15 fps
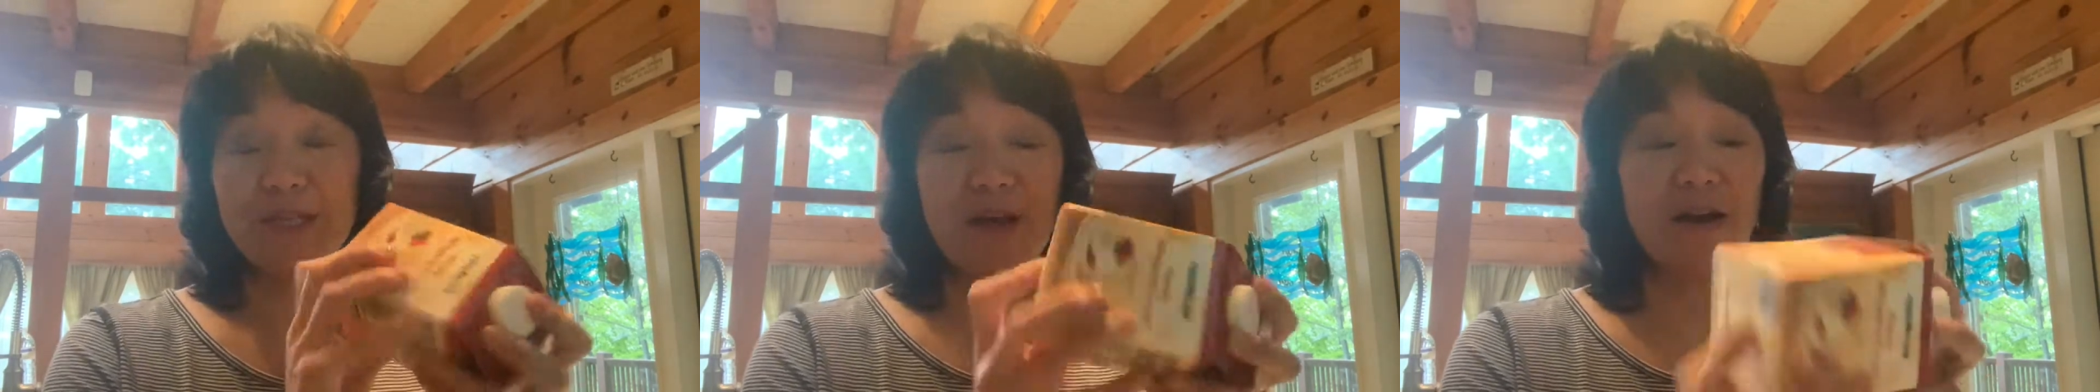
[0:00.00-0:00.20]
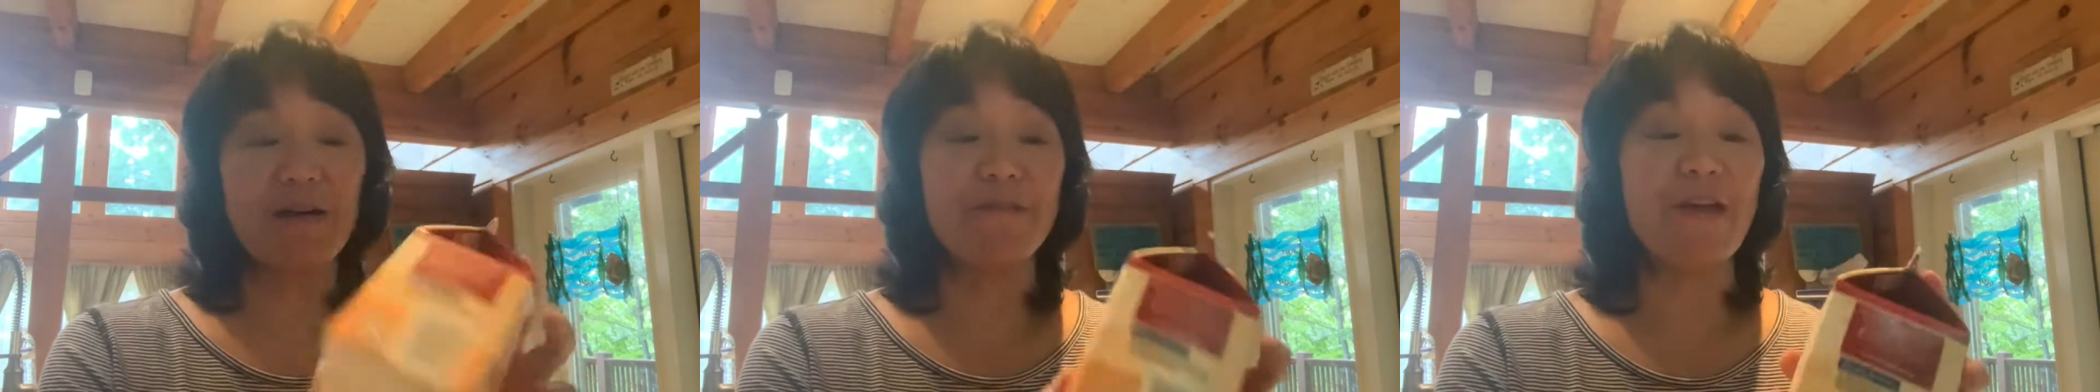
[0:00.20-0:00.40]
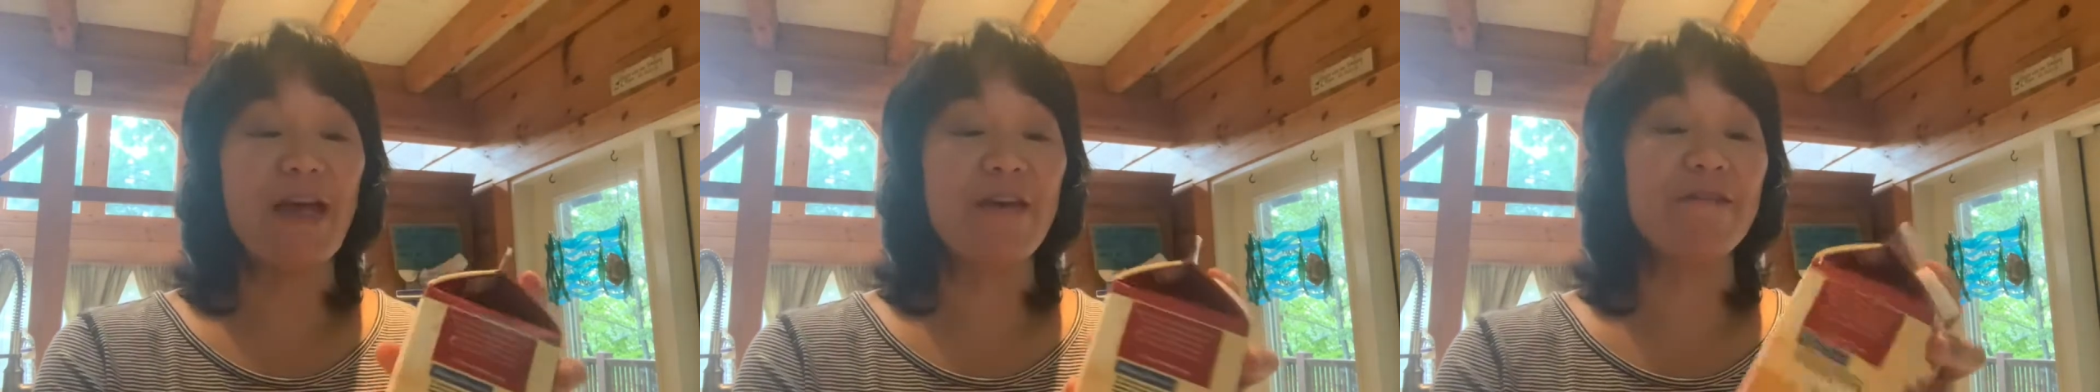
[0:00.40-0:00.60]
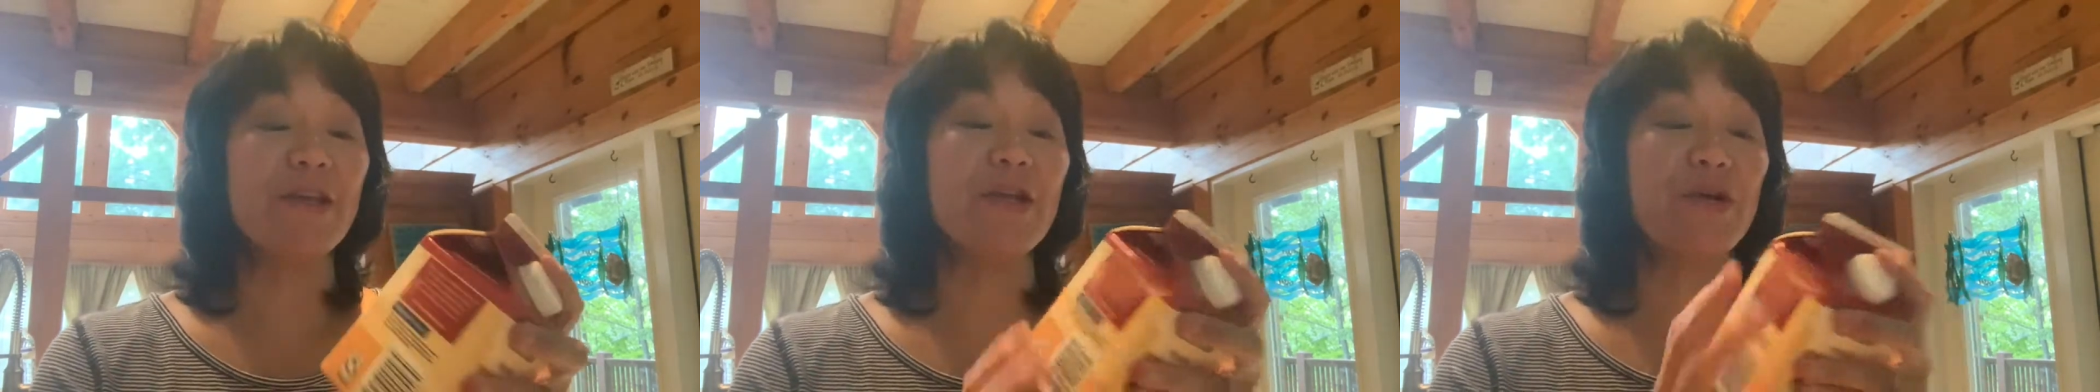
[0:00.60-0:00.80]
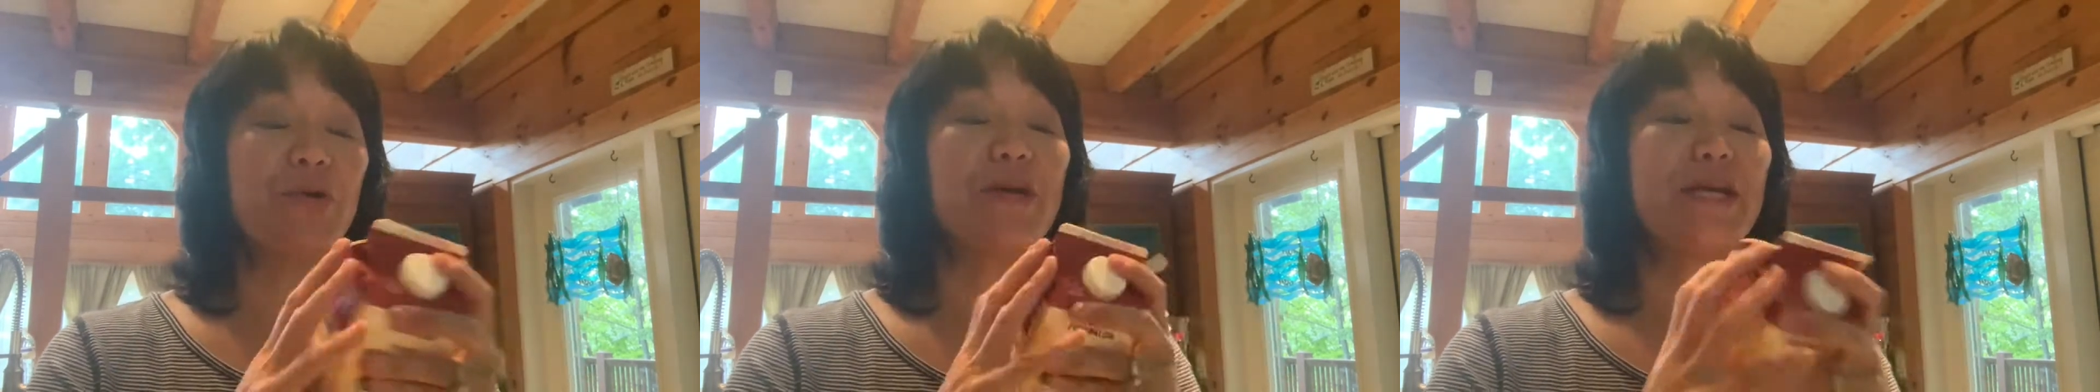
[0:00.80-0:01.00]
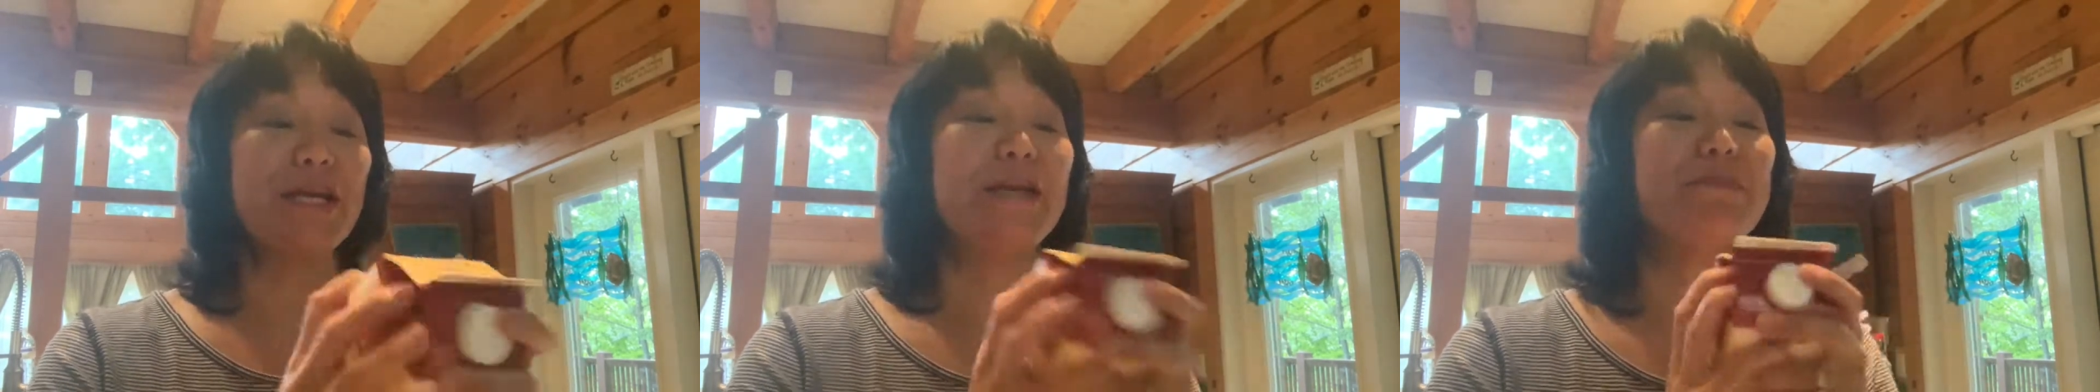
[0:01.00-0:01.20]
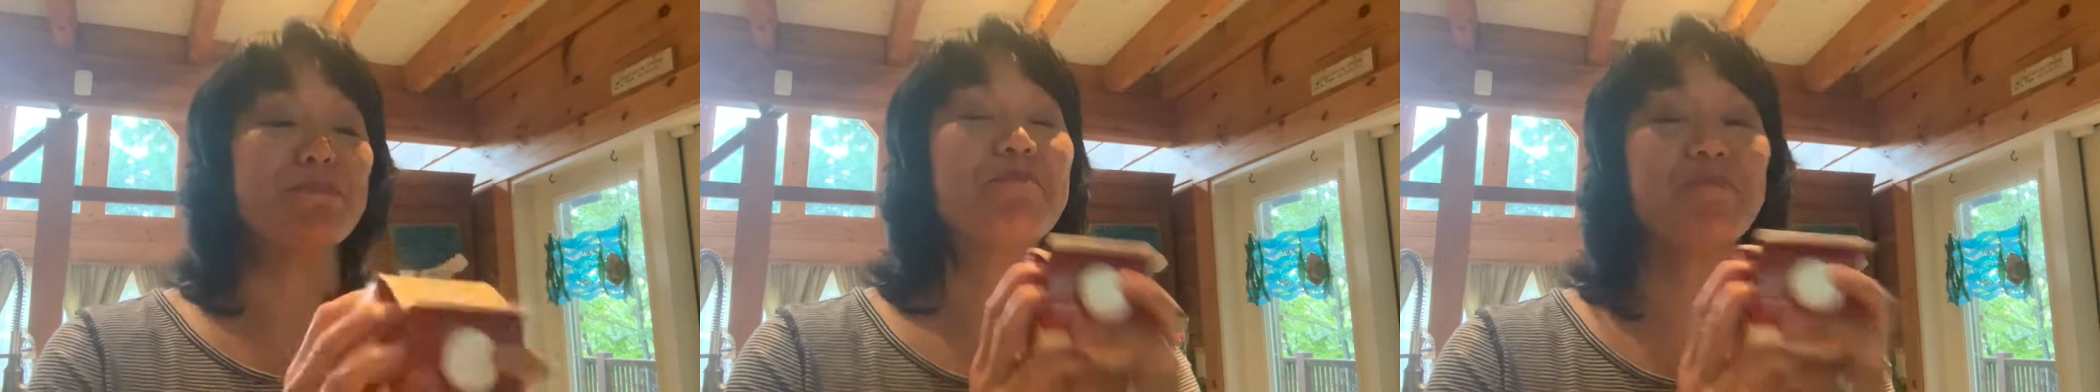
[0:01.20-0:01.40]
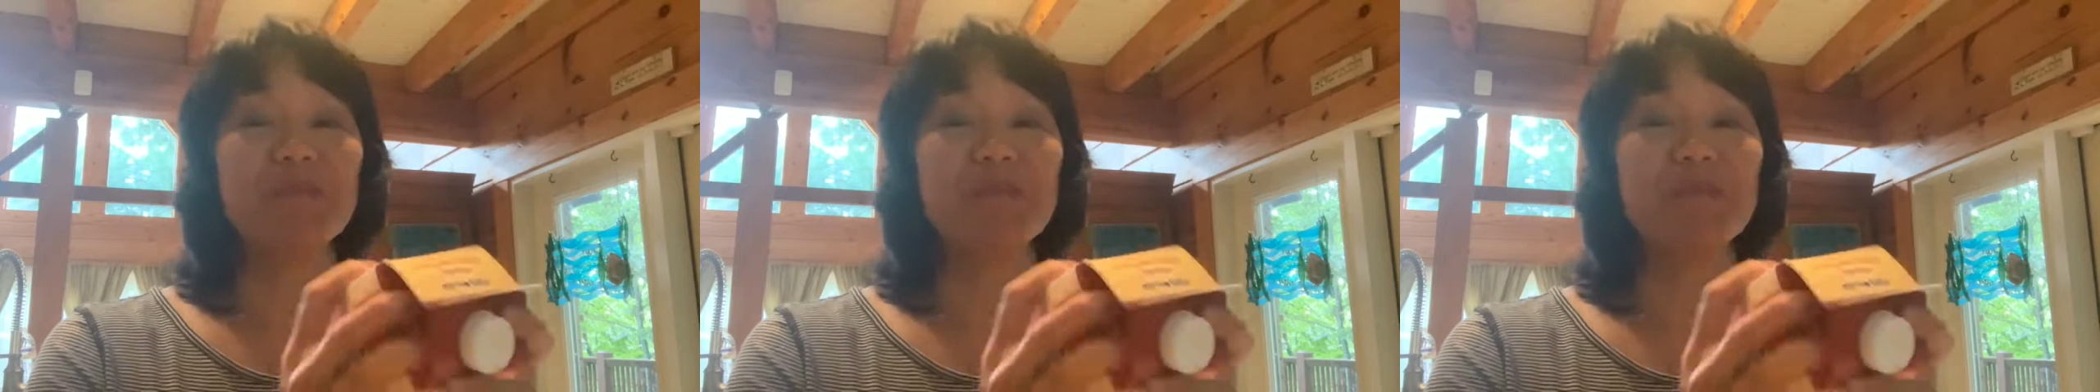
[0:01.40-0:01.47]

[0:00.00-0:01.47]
of heavy cream.